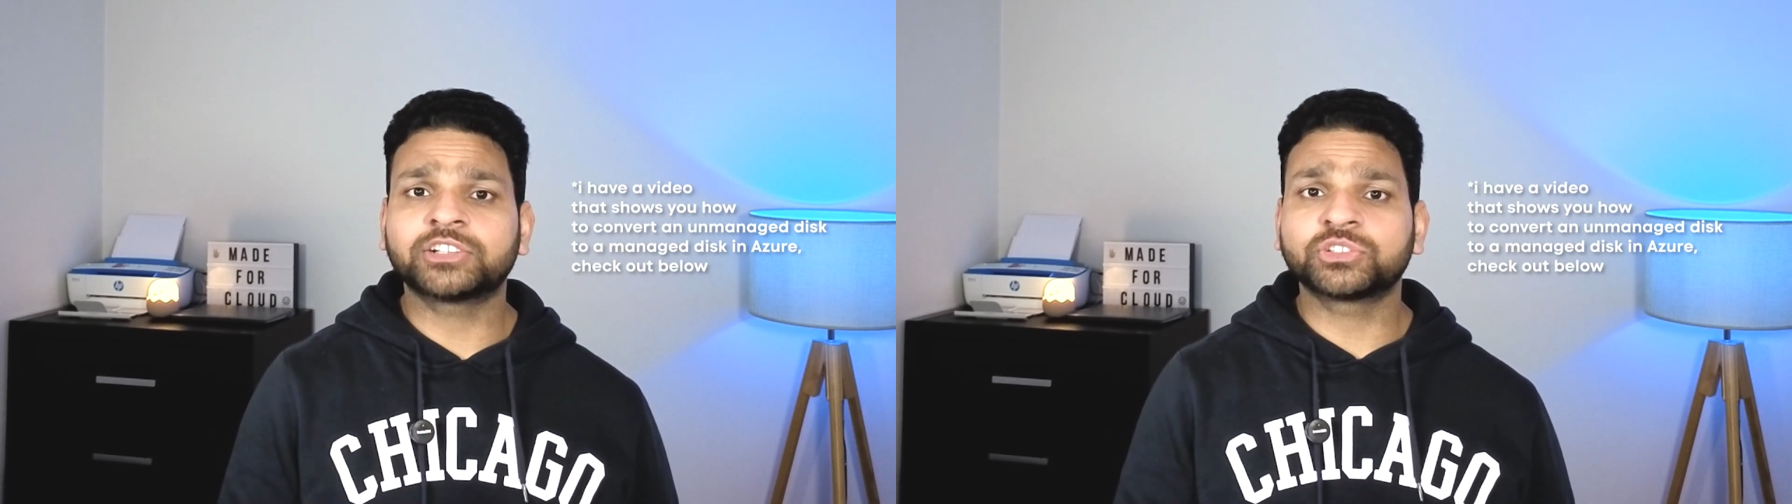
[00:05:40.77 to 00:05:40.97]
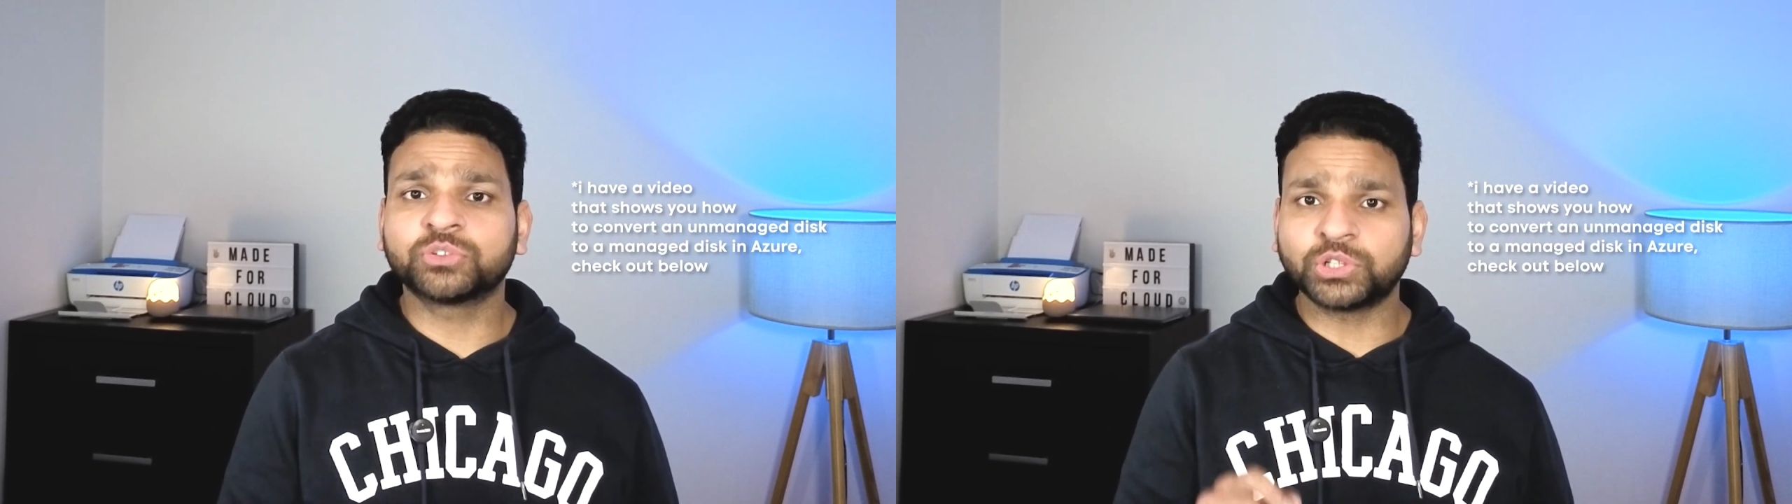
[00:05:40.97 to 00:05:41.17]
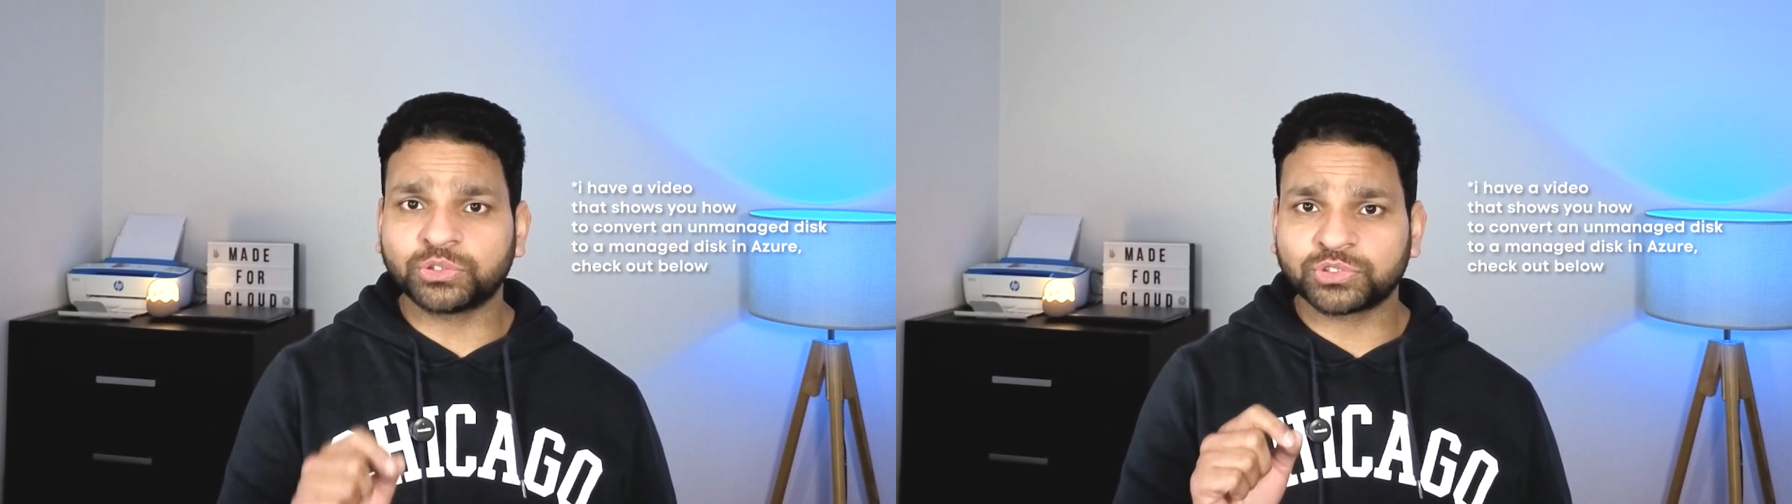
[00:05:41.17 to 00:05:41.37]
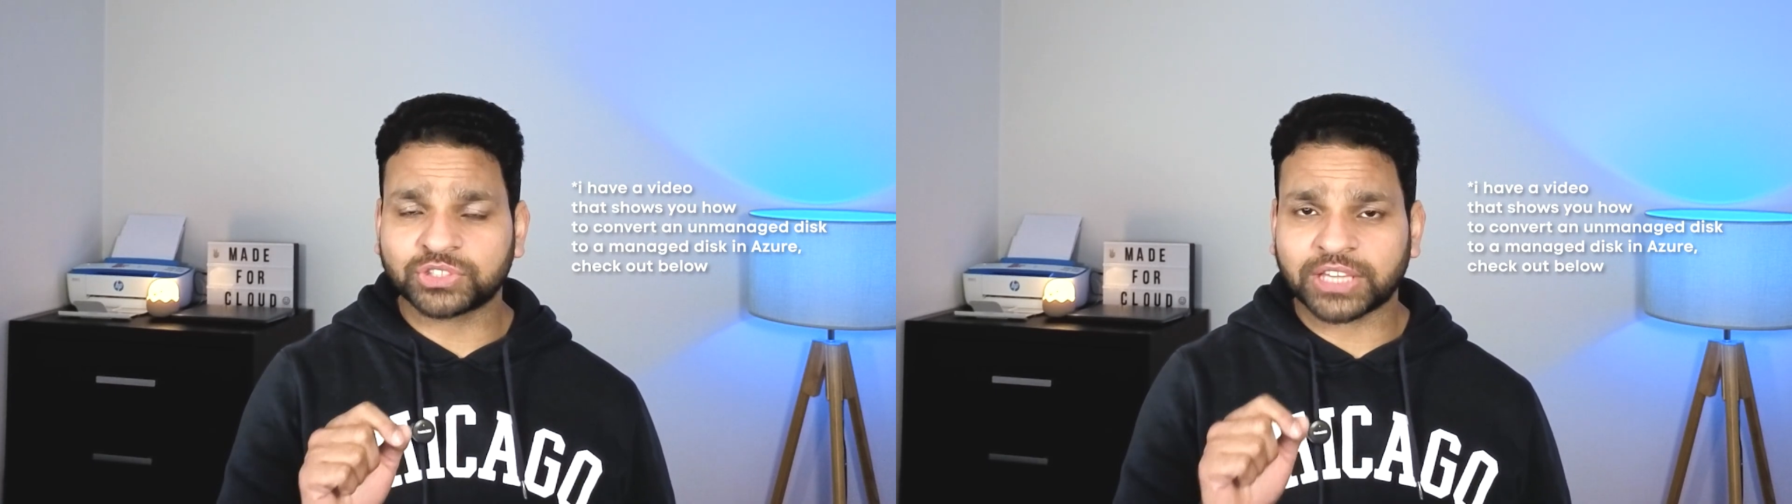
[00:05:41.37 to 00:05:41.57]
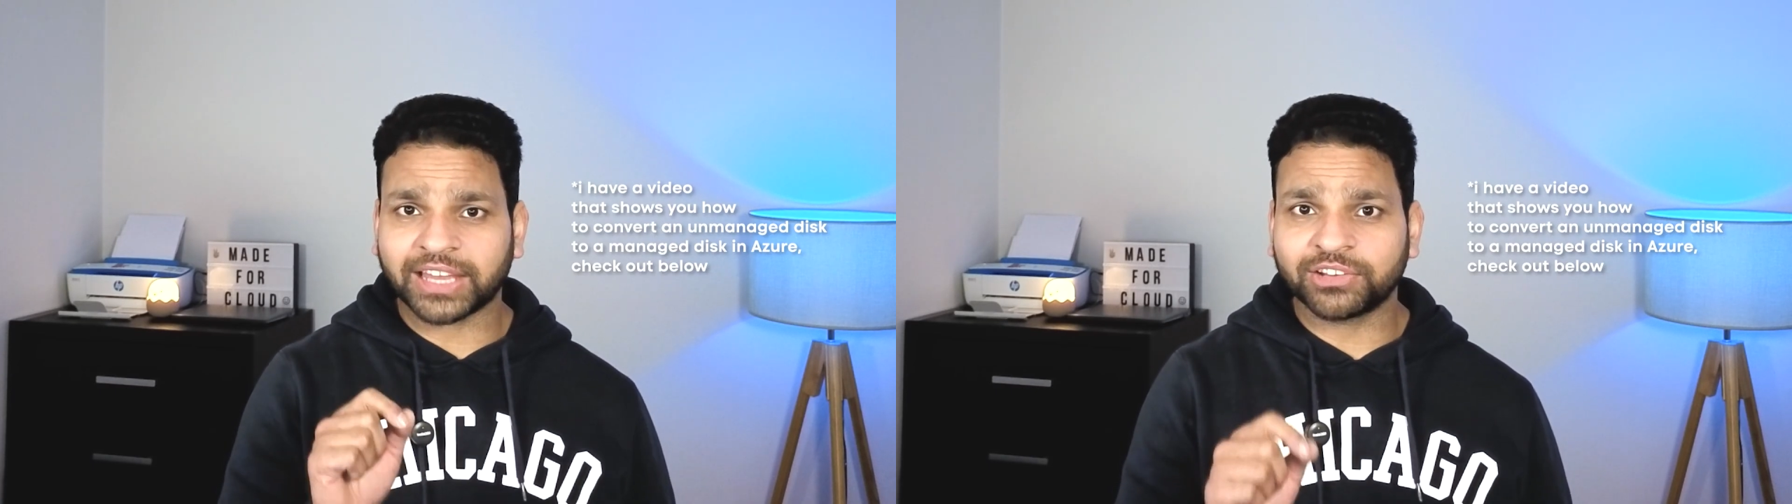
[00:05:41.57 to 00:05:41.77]
it's good to
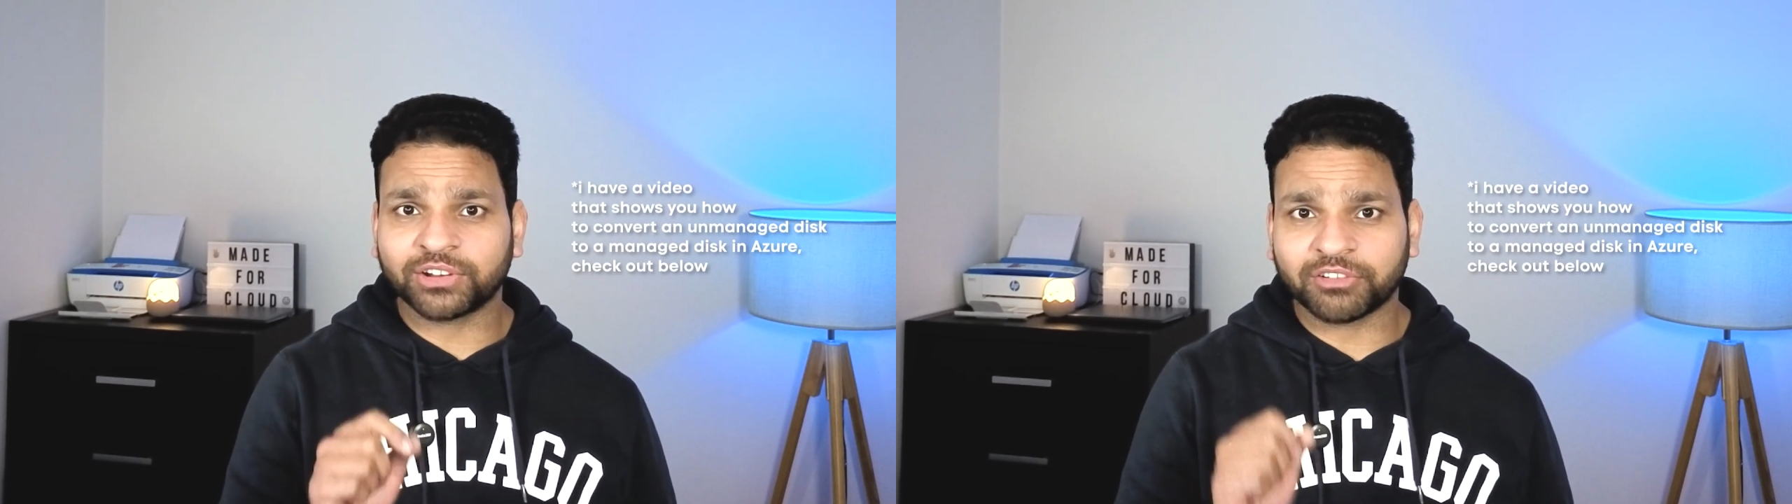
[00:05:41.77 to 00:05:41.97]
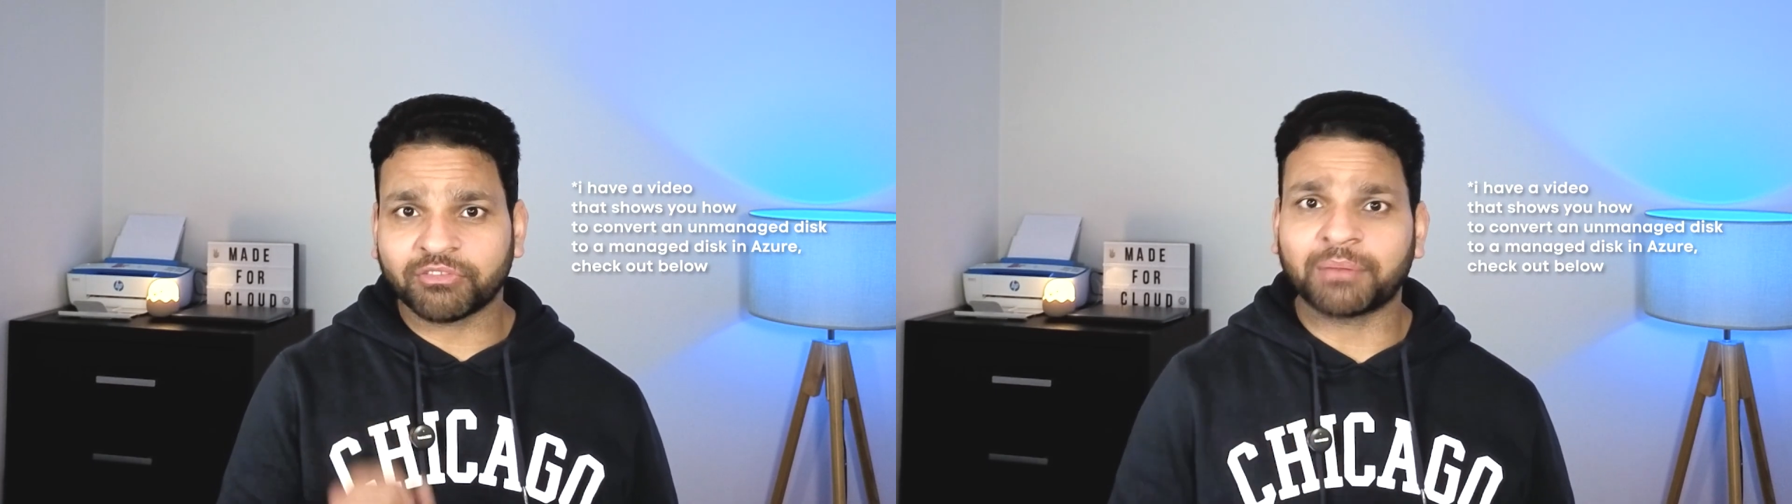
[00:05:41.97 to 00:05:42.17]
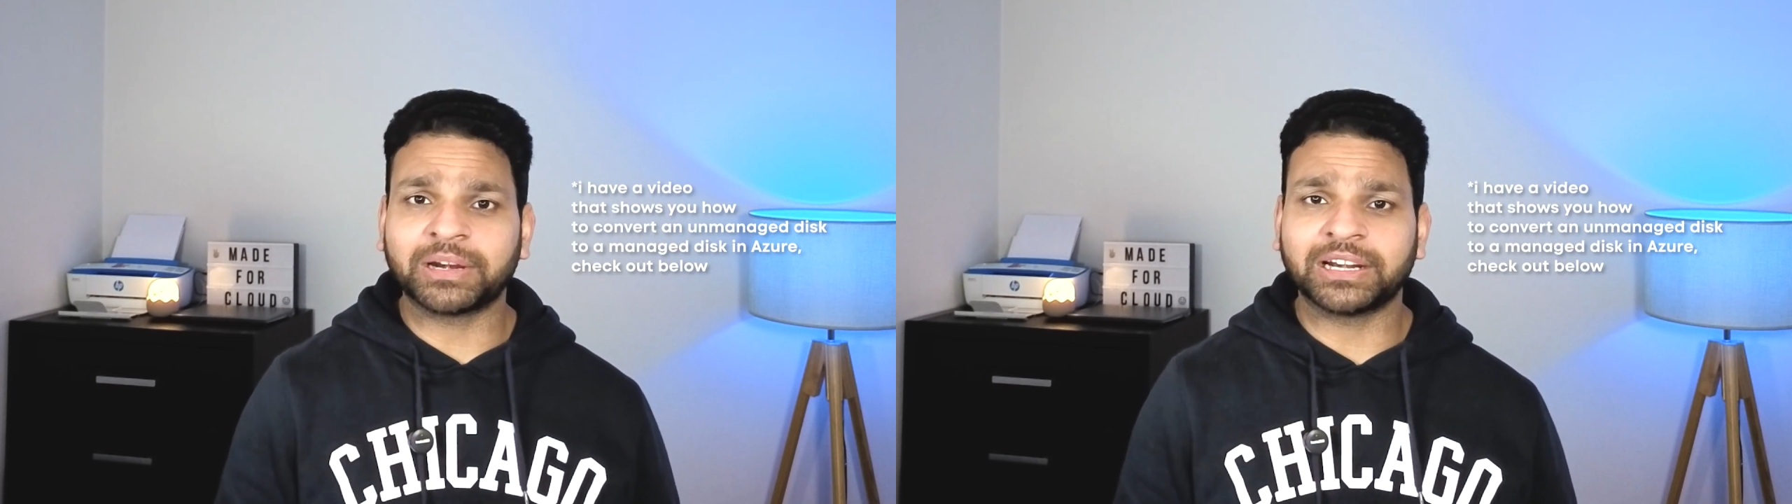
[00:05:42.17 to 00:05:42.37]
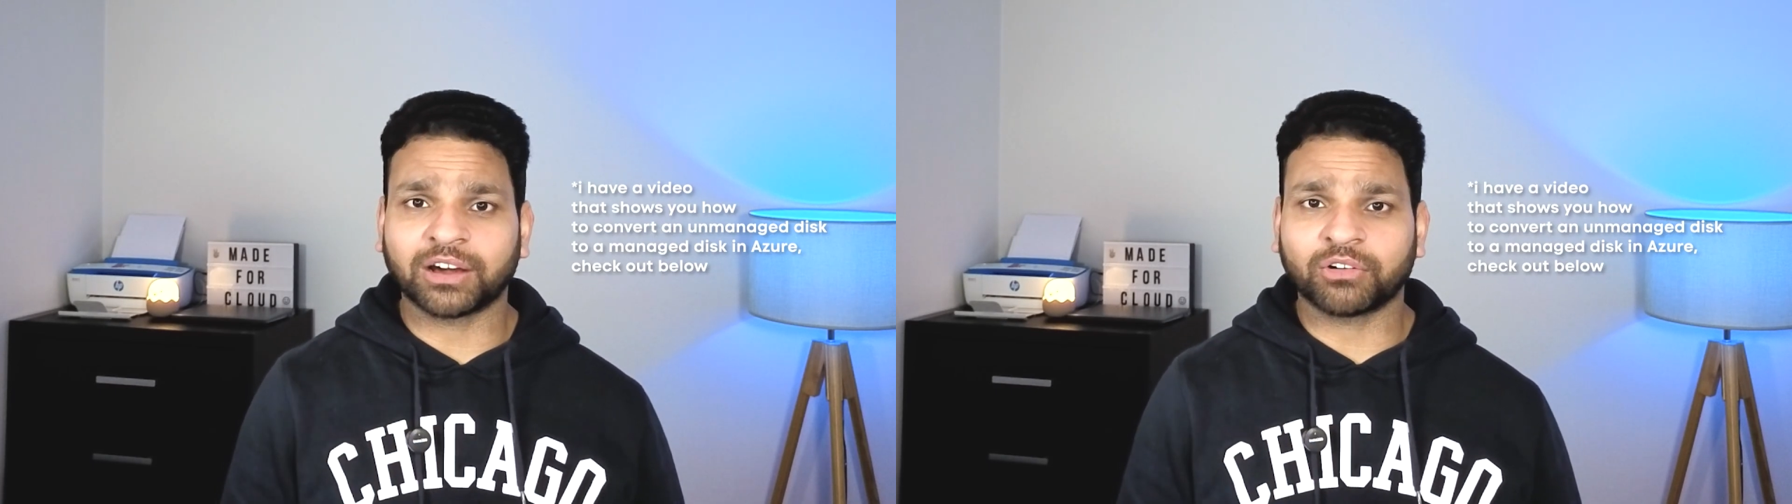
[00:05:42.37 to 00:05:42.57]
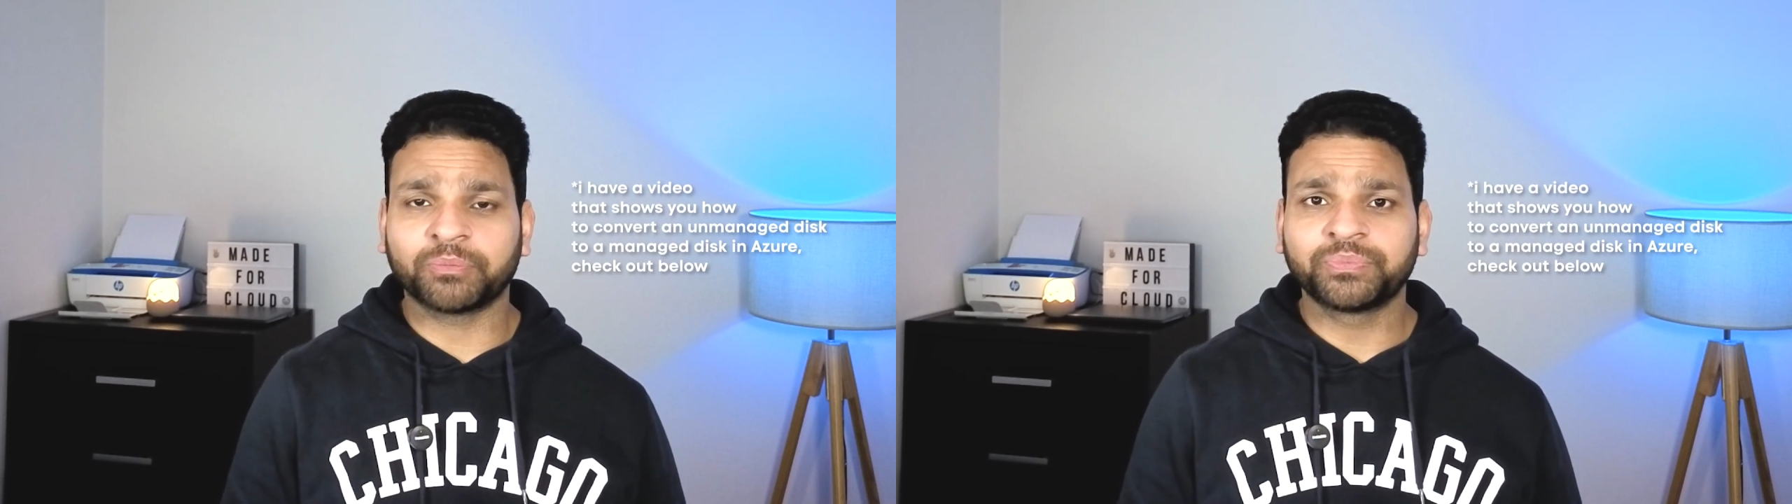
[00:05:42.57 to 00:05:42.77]
scan your environment
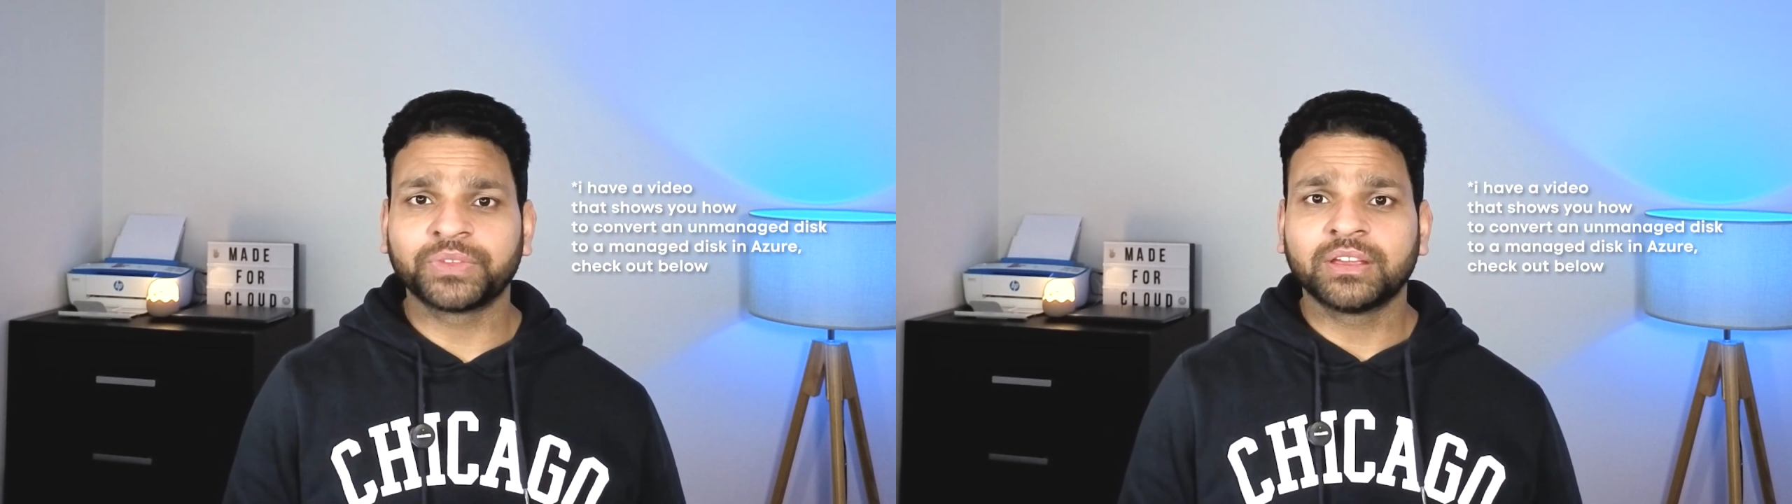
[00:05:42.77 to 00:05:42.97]
now